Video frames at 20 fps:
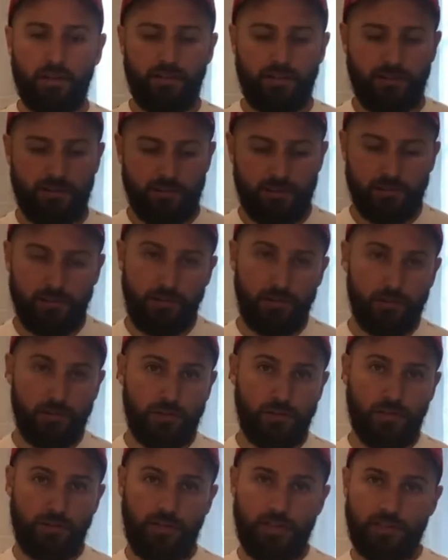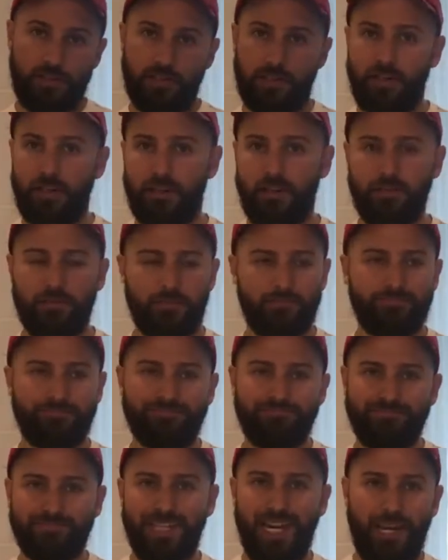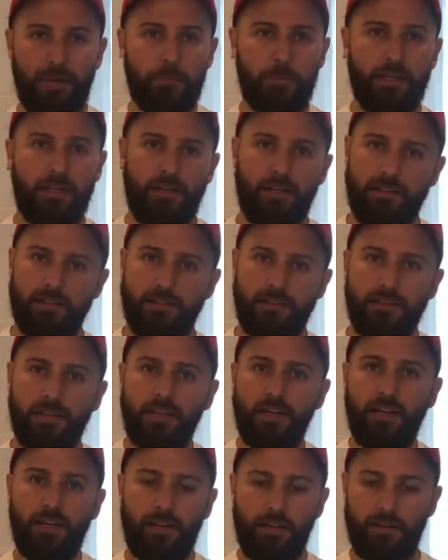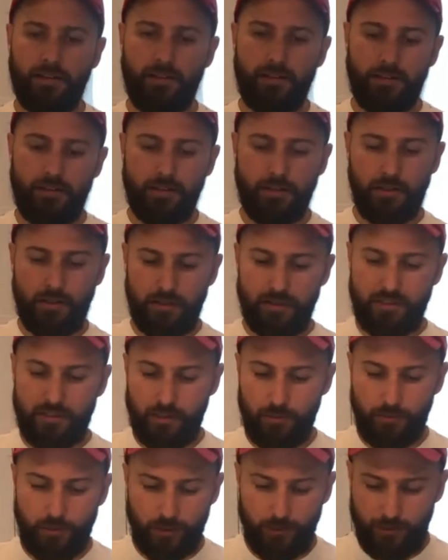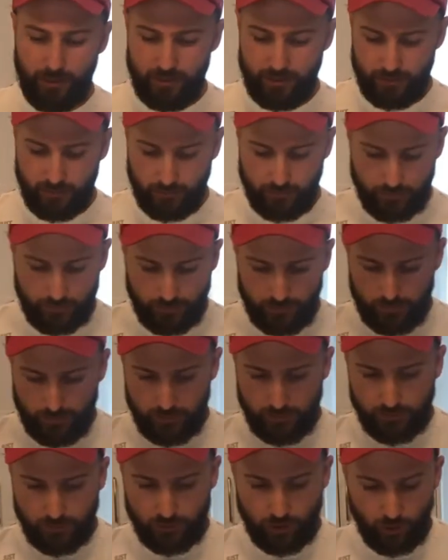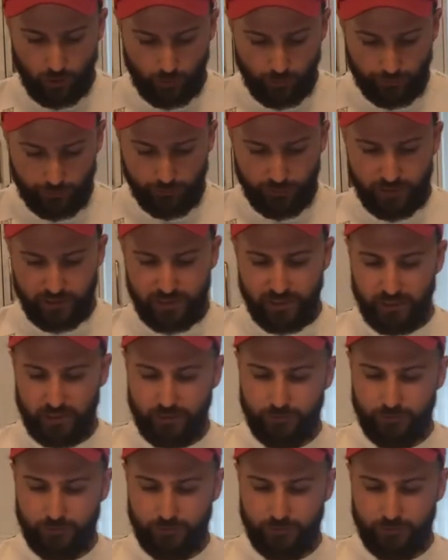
This is literally gonna take 10 minutes, and it's gonna be amazing. So first things